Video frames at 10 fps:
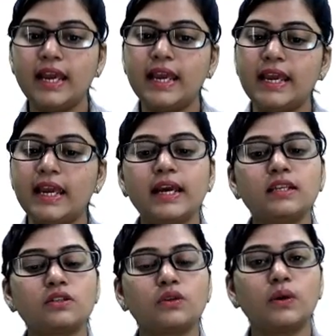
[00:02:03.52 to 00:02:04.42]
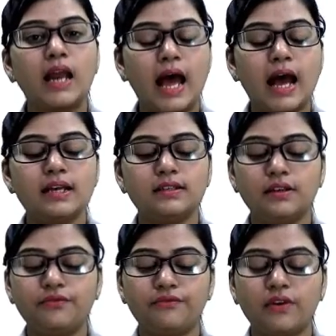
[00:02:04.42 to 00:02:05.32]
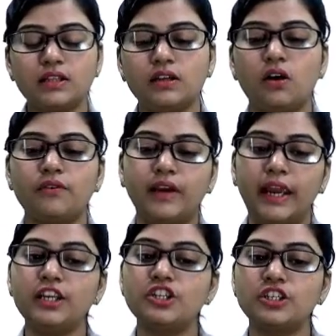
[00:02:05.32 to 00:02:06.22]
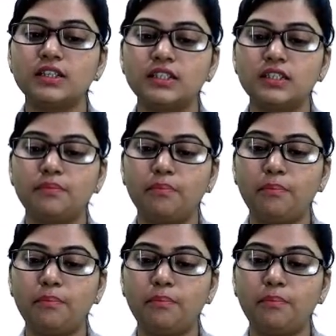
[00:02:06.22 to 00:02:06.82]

He is known as the father of ancient